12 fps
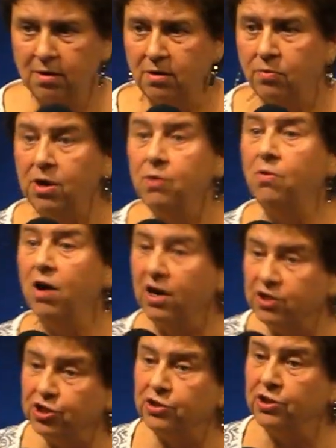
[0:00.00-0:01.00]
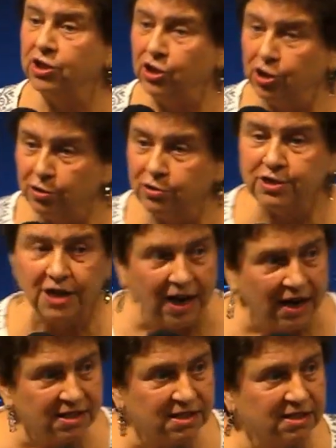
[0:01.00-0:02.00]
We want you to use
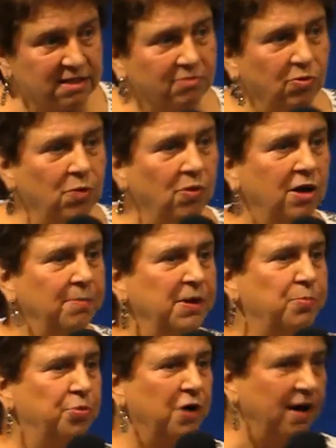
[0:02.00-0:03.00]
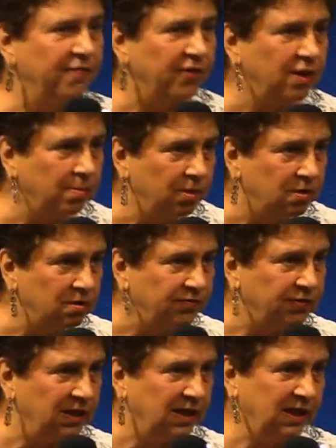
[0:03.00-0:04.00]
us. We want to be profitable
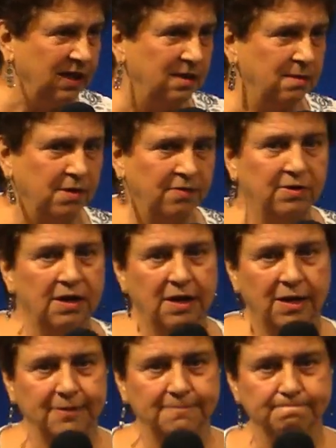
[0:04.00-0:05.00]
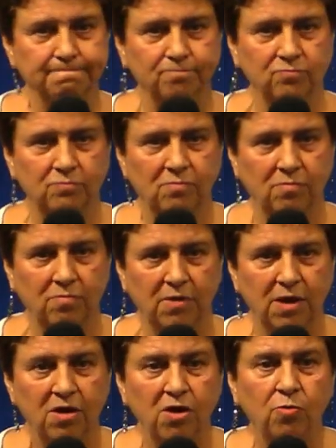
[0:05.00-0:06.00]
for the kingdom of God.
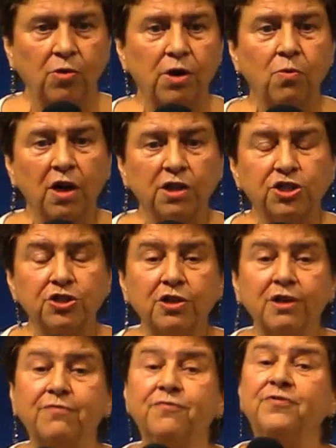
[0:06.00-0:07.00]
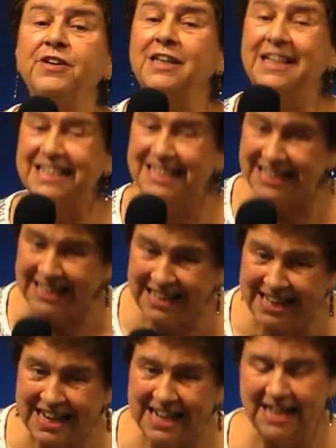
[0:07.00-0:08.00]
We want you to fill us
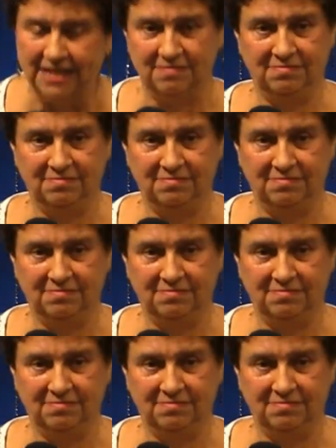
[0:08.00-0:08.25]
again.